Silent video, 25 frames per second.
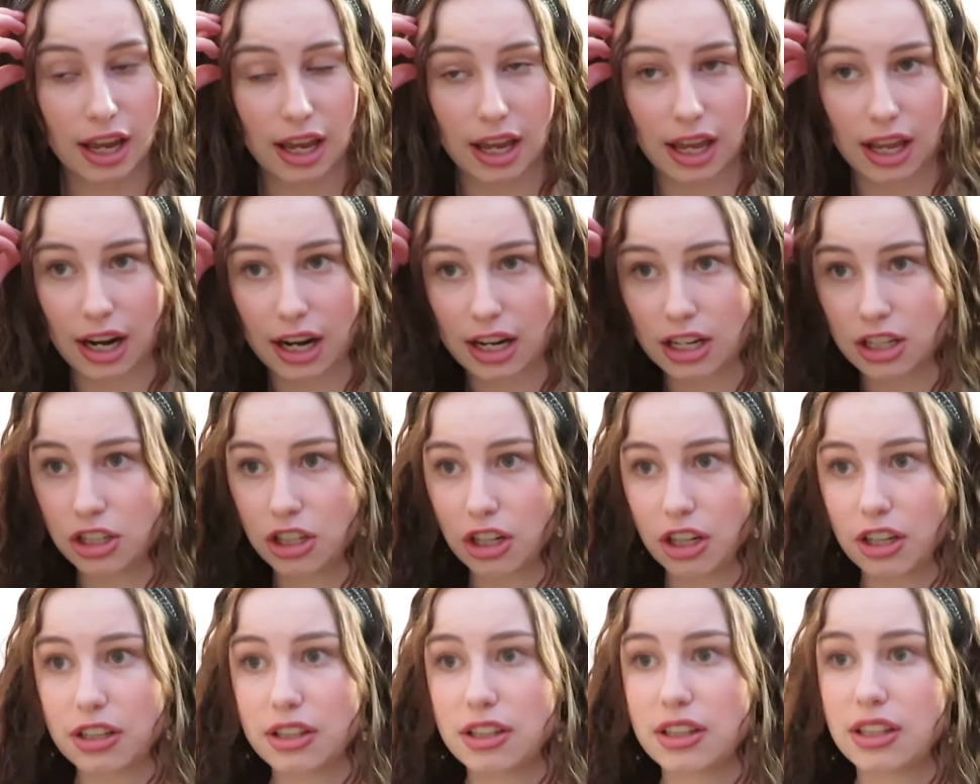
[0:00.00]
And I
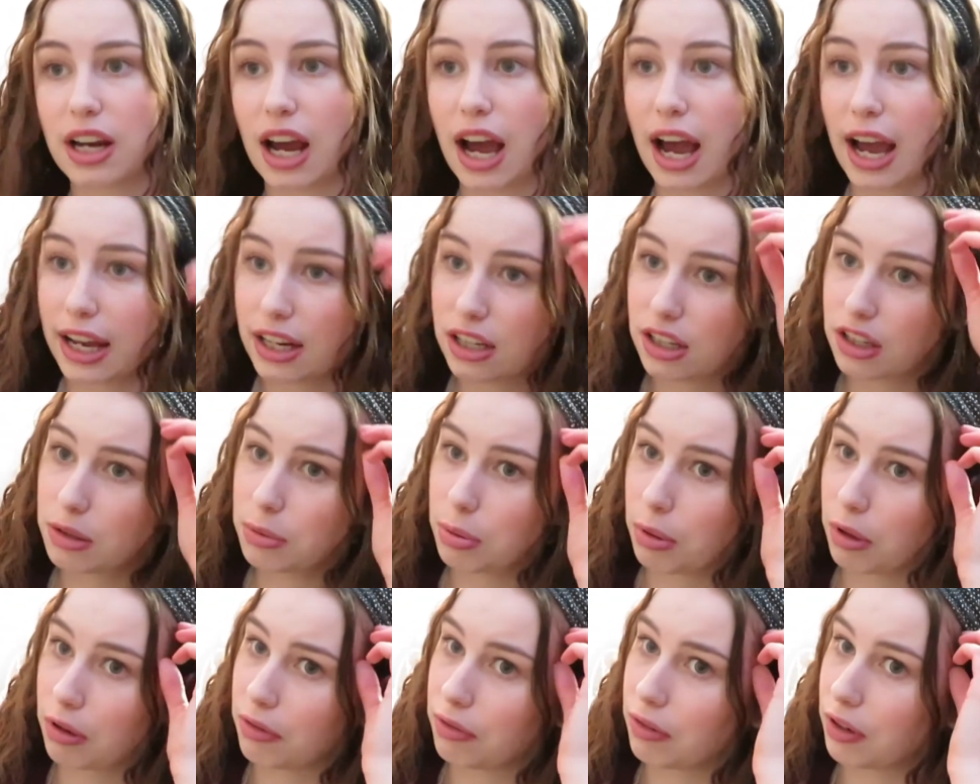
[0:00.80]
just
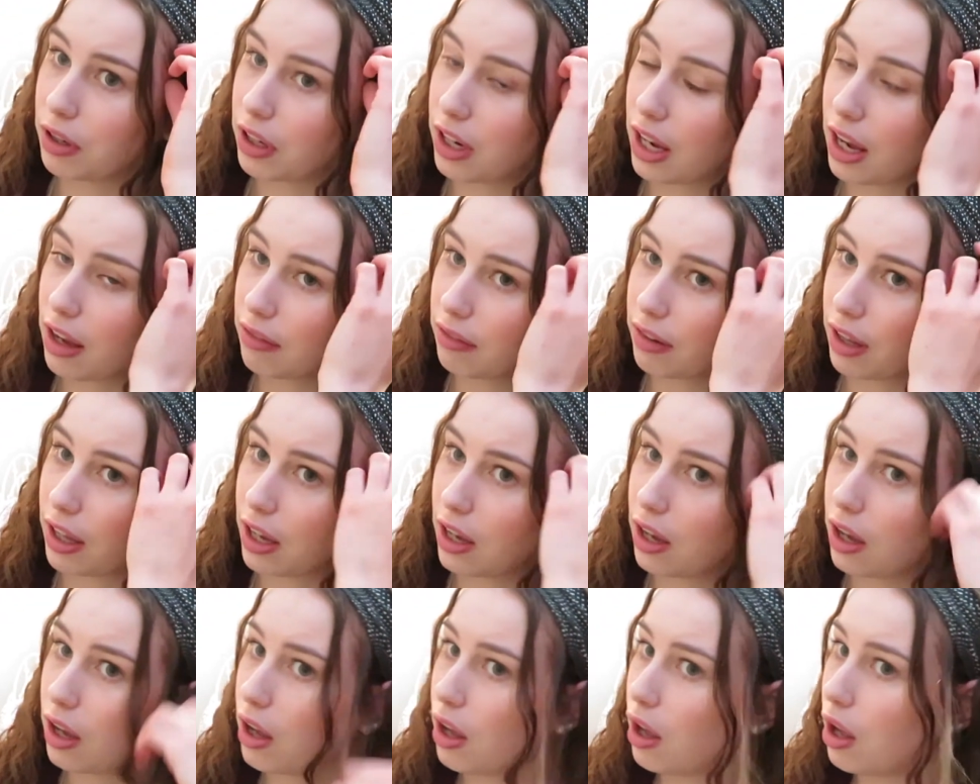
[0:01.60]
prefer to have